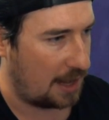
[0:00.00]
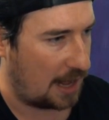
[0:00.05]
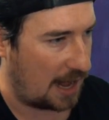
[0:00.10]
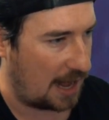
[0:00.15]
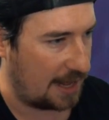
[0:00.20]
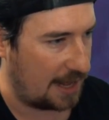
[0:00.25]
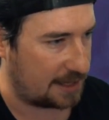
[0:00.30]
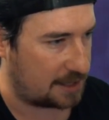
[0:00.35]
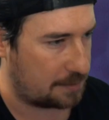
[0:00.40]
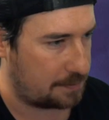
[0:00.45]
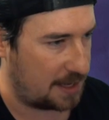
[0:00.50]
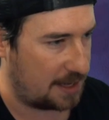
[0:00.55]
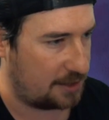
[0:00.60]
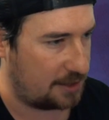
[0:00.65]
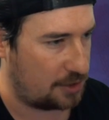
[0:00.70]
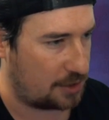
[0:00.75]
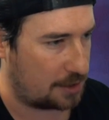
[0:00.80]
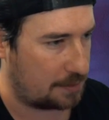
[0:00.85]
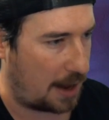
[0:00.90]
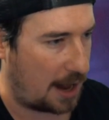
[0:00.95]
Hide command,
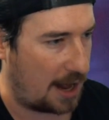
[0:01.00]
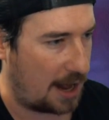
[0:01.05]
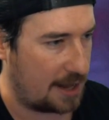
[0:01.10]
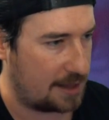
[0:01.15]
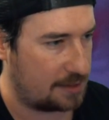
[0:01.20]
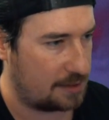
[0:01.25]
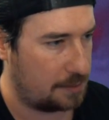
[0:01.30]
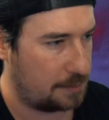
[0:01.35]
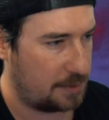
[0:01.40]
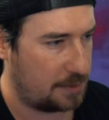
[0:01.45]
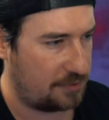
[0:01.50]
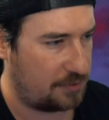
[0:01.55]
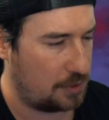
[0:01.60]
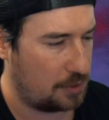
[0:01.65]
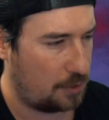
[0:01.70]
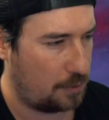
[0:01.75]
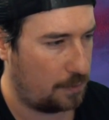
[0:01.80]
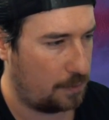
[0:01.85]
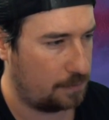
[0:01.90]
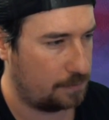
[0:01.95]
you can hide them if you
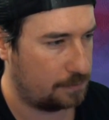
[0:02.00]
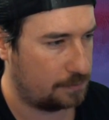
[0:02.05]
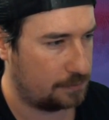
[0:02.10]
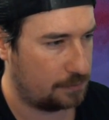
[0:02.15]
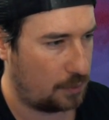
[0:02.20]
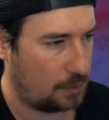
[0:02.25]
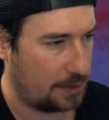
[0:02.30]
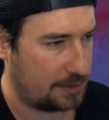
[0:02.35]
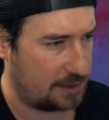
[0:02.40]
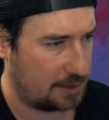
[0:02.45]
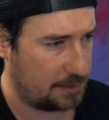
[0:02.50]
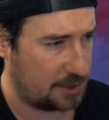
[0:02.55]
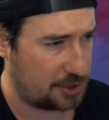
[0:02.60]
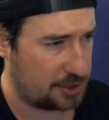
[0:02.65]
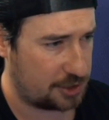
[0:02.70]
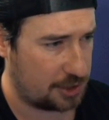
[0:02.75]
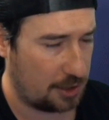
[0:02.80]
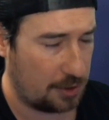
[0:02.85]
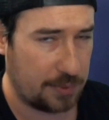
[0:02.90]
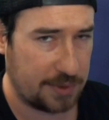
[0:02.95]
don't want them to
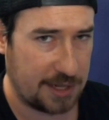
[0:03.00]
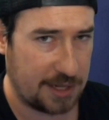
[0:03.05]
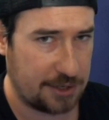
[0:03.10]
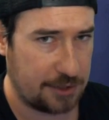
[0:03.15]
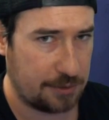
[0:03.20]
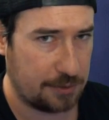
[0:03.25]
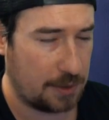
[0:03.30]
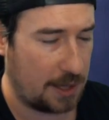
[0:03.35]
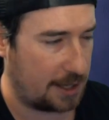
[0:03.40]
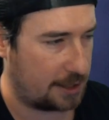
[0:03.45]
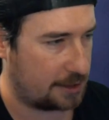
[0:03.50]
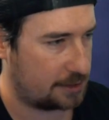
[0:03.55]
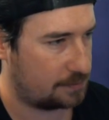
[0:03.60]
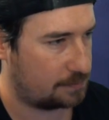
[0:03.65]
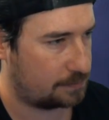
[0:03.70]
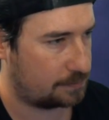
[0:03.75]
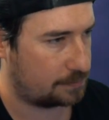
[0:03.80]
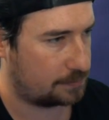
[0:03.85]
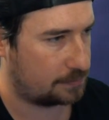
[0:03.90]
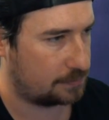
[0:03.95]
show when they do like
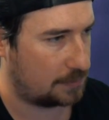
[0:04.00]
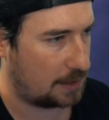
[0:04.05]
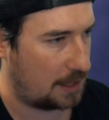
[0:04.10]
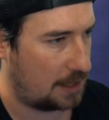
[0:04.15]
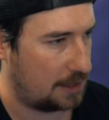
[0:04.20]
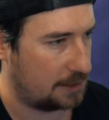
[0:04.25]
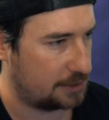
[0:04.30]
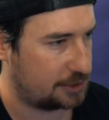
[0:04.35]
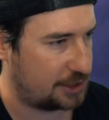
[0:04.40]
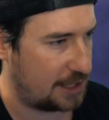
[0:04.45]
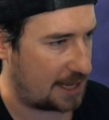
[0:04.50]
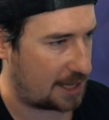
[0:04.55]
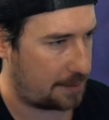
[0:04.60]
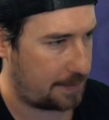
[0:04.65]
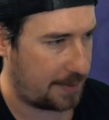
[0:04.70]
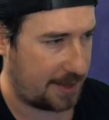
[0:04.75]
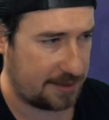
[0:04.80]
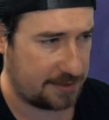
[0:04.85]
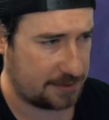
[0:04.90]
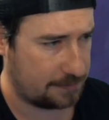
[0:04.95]
chat
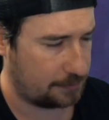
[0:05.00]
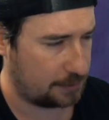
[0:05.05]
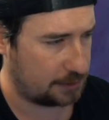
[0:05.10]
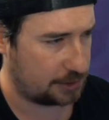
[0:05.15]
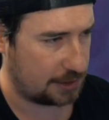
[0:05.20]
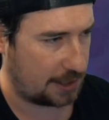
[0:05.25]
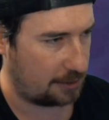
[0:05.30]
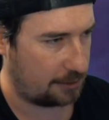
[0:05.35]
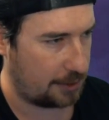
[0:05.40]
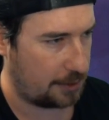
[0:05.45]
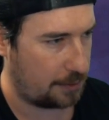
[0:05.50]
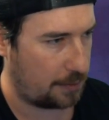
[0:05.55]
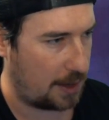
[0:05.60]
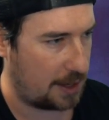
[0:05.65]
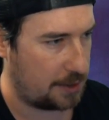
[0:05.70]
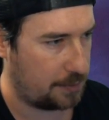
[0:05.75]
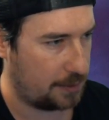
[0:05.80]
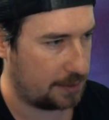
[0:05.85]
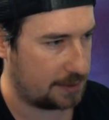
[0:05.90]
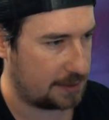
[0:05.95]
commands, which I don't know why
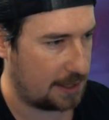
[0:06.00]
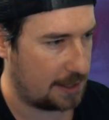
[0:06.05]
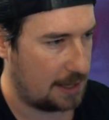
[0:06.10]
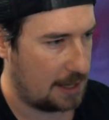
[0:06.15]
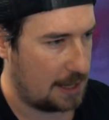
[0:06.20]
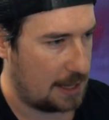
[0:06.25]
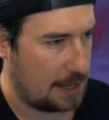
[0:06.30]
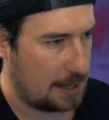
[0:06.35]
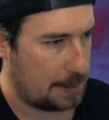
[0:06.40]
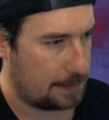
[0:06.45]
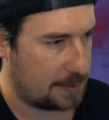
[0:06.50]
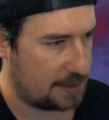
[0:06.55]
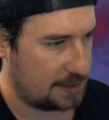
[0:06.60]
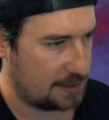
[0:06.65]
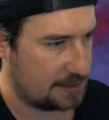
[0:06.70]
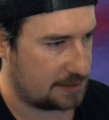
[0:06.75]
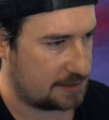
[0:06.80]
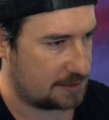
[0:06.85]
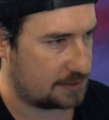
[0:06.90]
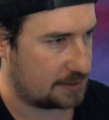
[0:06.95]
you want that. But
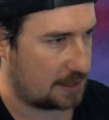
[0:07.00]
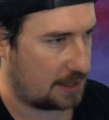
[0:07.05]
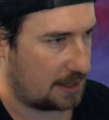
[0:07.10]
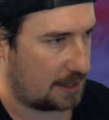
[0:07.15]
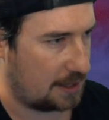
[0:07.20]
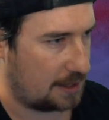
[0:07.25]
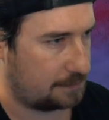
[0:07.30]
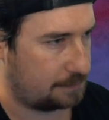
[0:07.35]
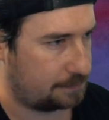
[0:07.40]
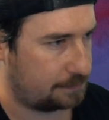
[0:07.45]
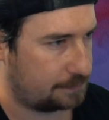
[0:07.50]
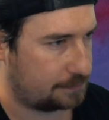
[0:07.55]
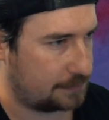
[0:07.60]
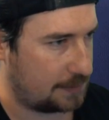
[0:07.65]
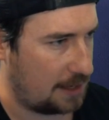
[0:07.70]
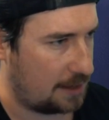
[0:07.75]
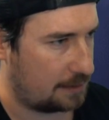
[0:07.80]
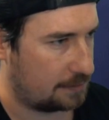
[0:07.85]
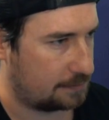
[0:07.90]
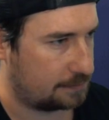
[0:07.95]
this is,
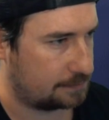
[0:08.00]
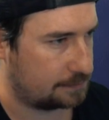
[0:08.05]
yeah.